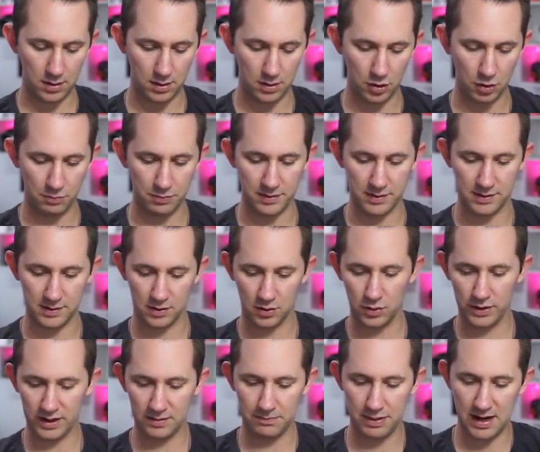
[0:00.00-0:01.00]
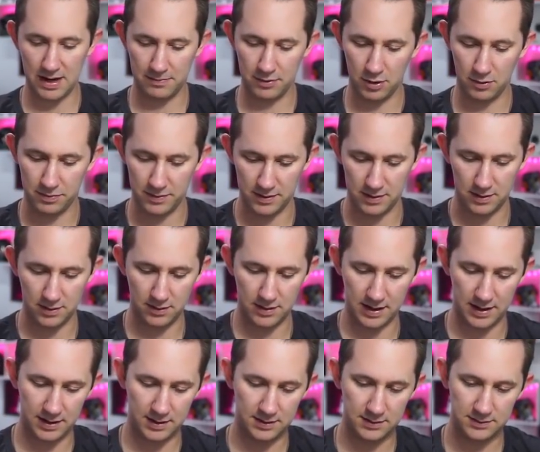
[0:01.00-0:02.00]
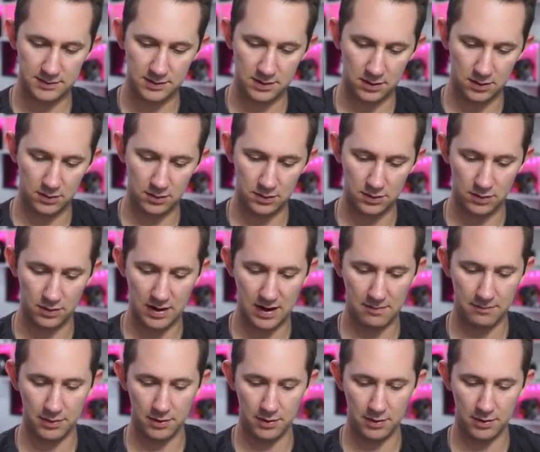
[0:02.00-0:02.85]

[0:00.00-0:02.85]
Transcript: Open, quick pop open. Okay, so you grab